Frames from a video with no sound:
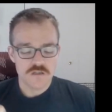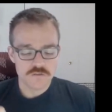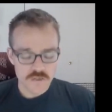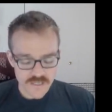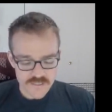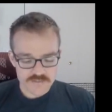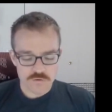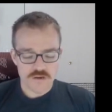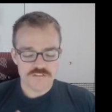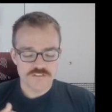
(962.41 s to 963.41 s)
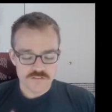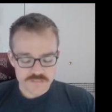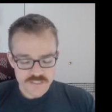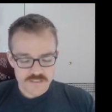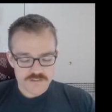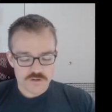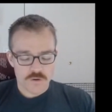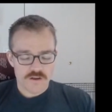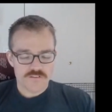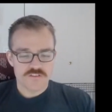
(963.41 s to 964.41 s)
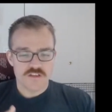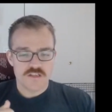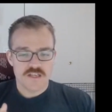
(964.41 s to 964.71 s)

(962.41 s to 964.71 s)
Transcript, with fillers: look at each question, read each question,